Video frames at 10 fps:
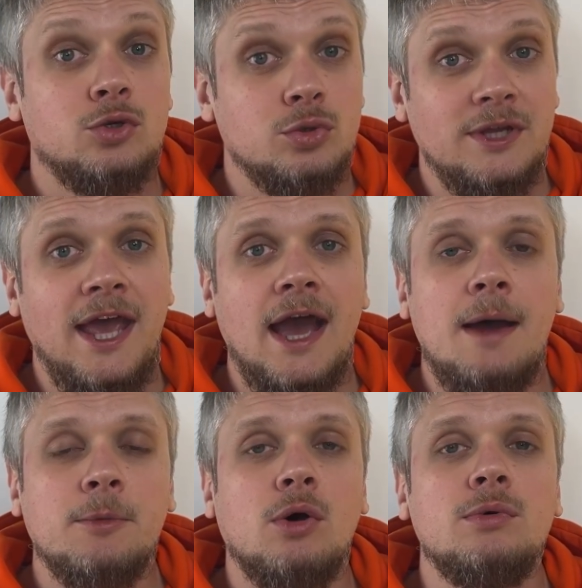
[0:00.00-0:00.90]
Today,
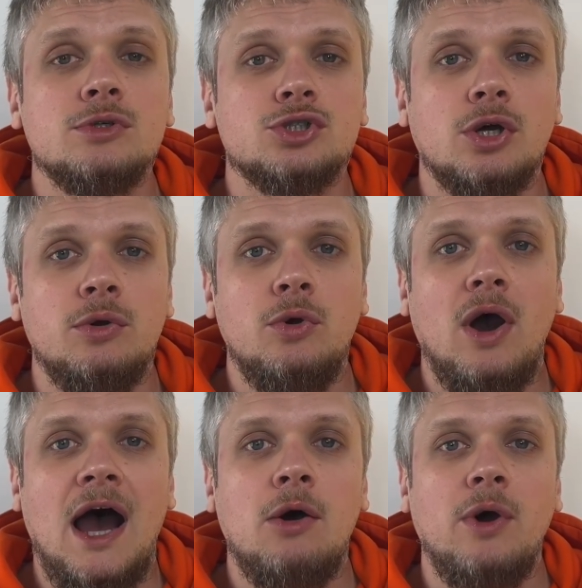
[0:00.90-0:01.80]
I'm going to show you
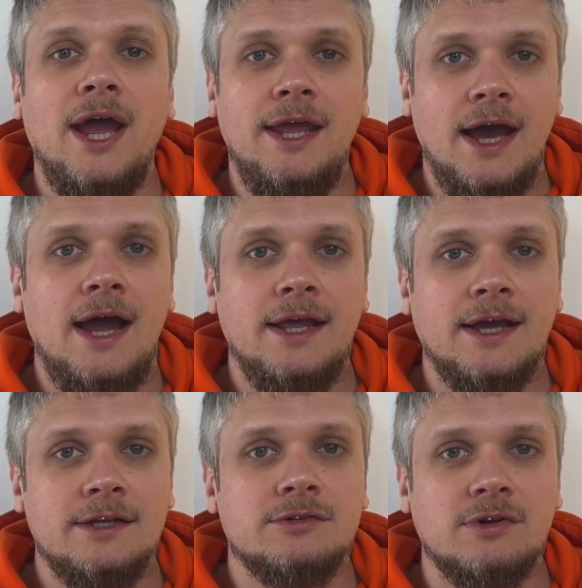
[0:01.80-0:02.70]
how AI
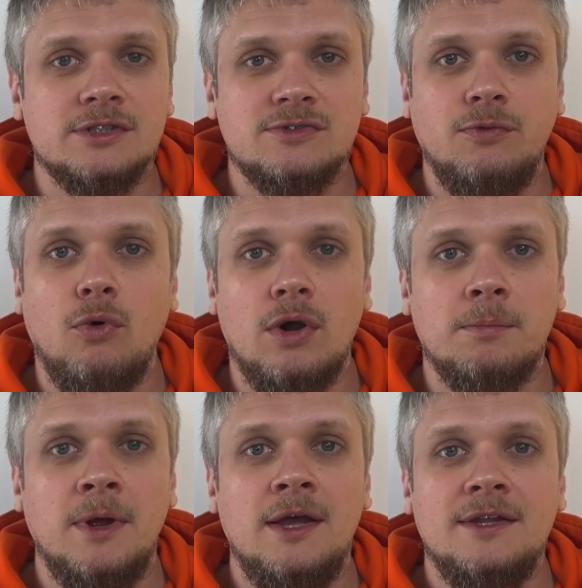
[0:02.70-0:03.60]
can
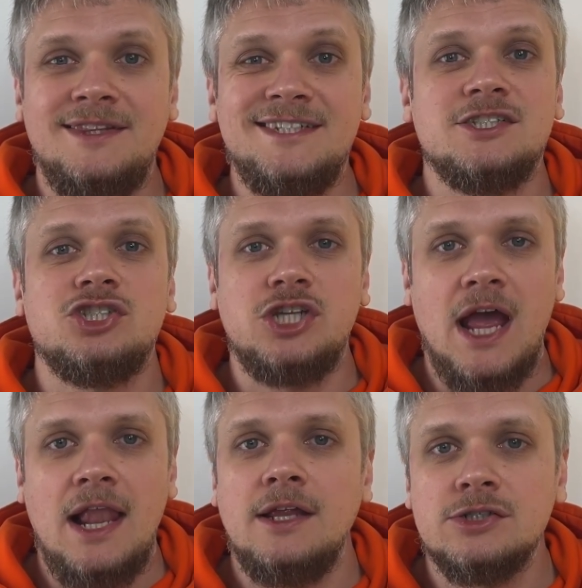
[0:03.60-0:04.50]
transform this
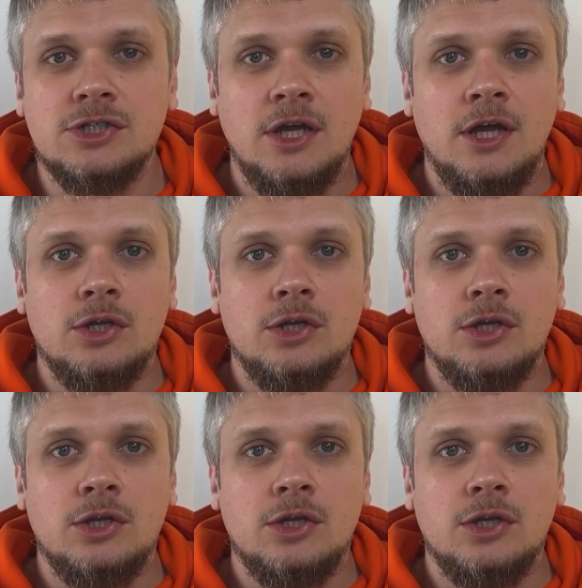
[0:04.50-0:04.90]
challenge